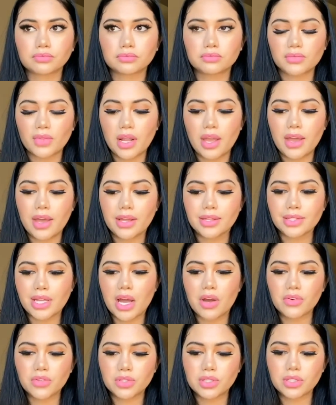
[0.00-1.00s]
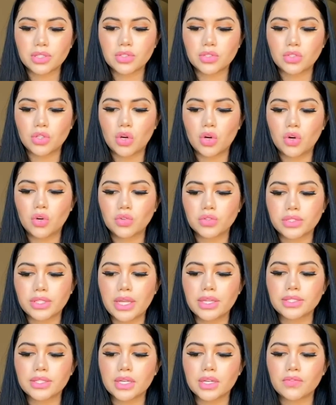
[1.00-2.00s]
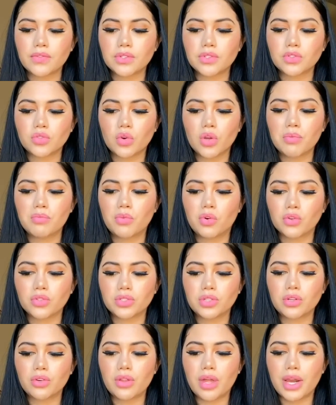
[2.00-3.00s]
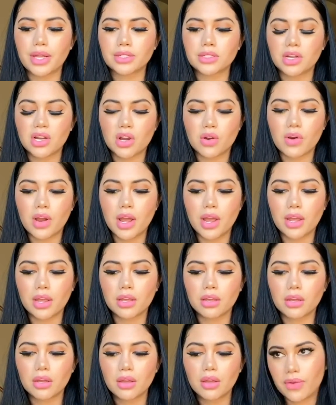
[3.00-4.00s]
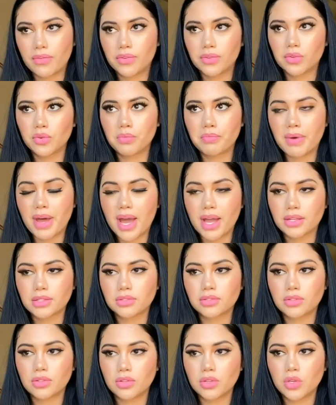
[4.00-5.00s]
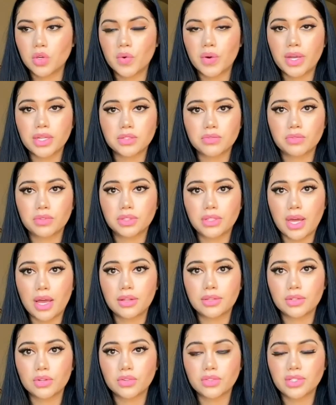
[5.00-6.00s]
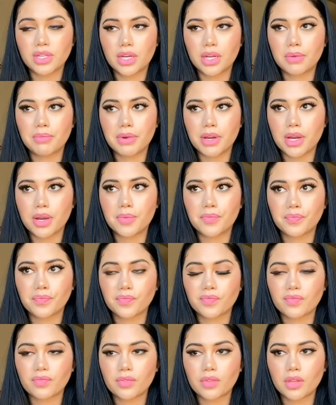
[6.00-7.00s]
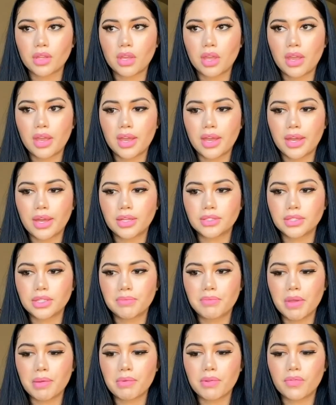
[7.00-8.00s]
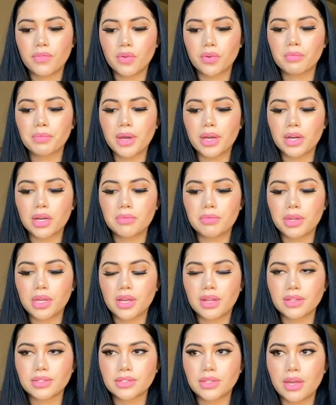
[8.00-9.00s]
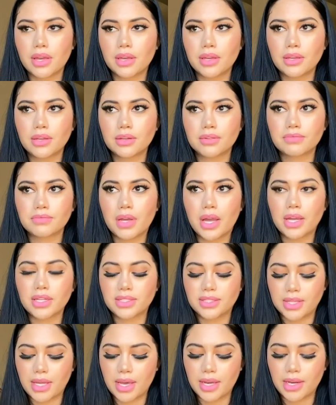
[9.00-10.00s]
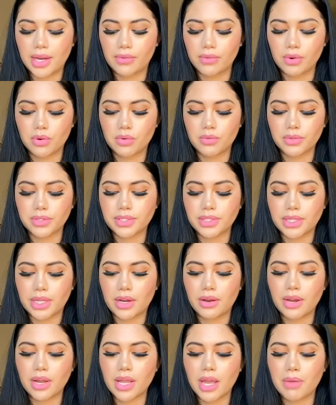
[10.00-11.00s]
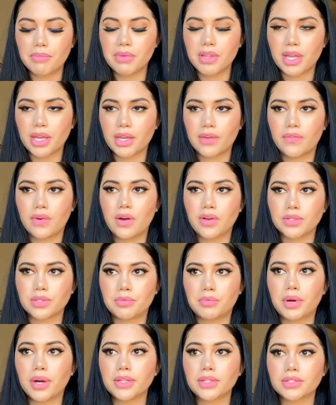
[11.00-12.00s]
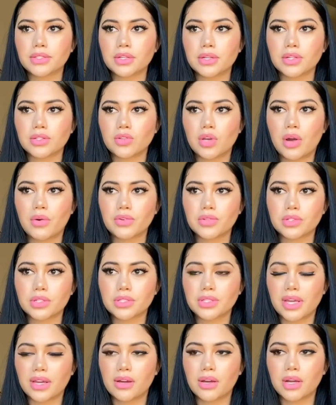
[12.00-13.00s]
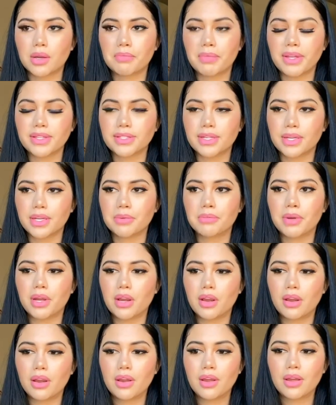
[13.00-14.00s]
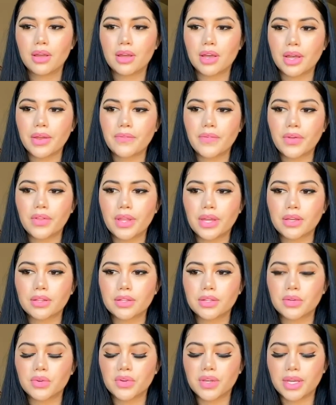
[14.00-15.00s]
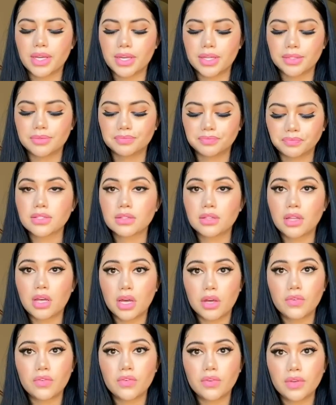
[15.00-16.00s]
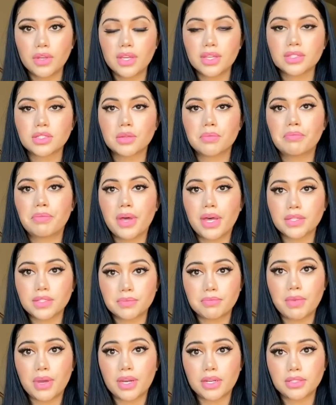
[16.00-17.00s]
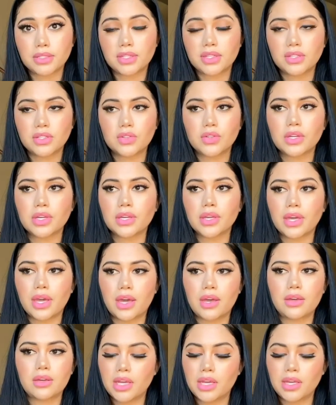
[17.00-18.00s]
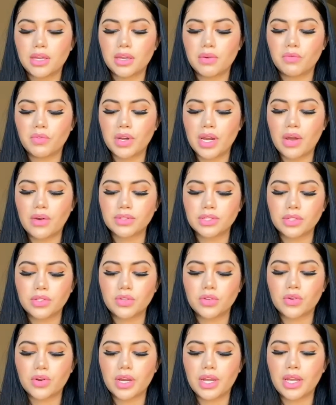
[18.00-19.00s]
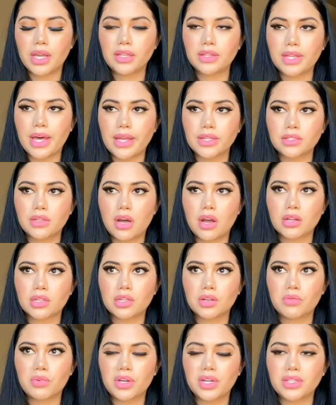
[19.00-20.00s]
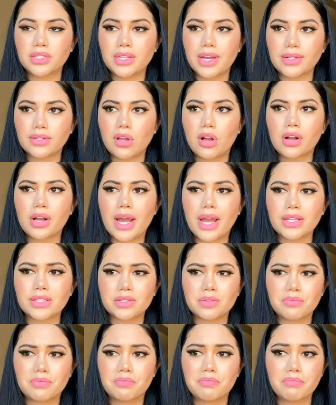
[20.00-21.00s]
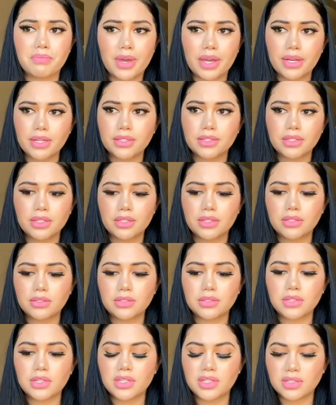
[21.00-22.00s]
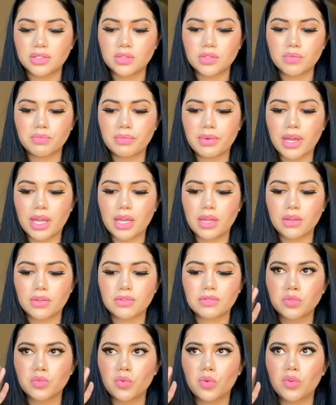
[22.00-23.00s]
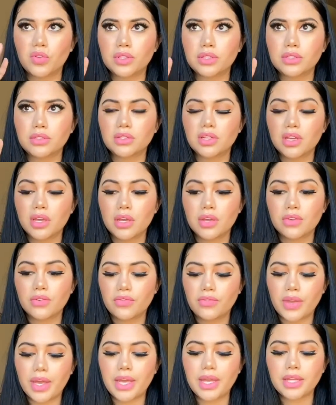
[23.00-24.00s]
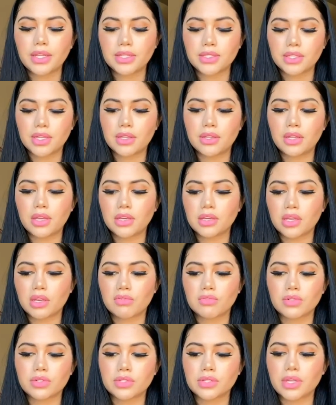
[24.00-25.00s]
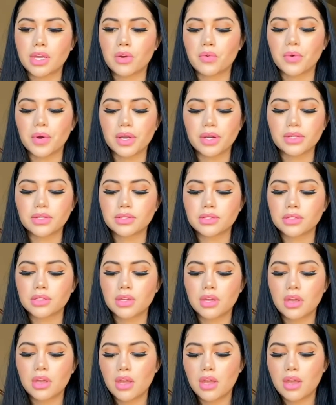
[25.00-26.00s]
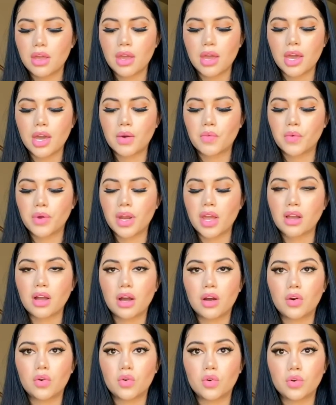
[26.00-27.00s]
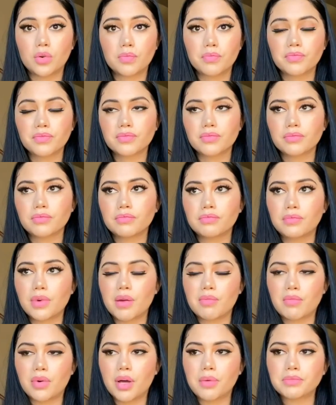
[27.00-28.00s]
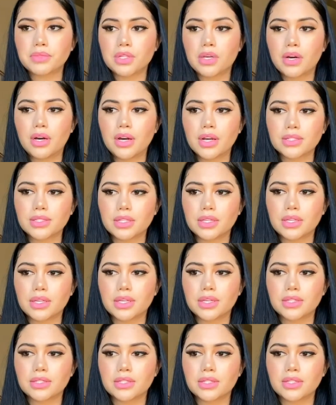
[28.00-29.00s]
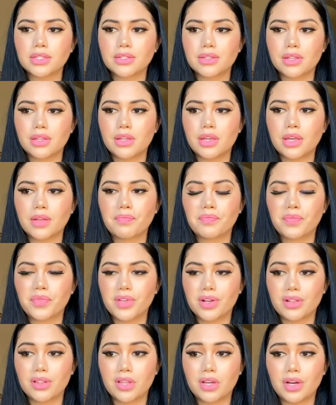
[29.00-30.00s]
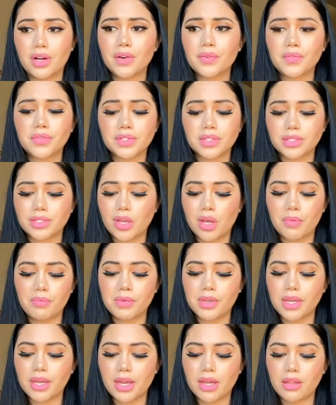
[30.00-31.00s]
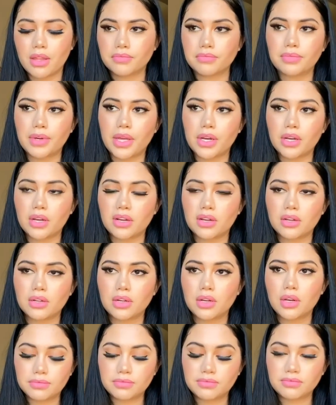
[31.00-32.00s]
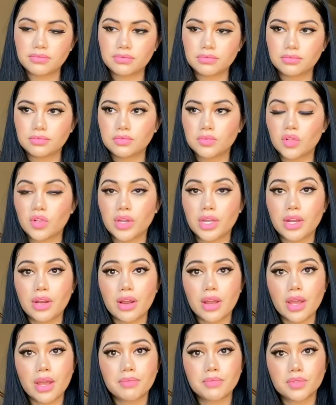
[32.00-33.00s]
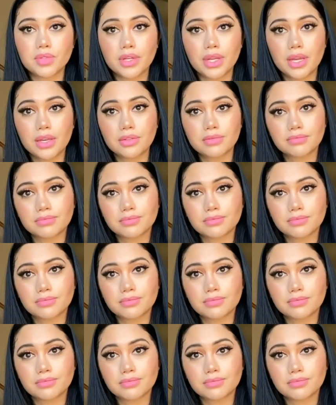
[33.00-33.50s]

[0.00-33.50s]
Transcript: And I was just so sensitive and so emotional that I started crying. I flew back to the US with that little teddy bear. And it made me feel better because, like I said, everyone was staring at me like if I was a monster. So I would just like hug my teddy bear. I felt like a little kid. Love is the best medicine you can get. When I was in Ukraine, that doctor would inject all kinds of medicine into my swollen face, and like it would just get worse. And when I got home, my mom's hugs and kisses and like their love just helped me get better. Well, here I am today.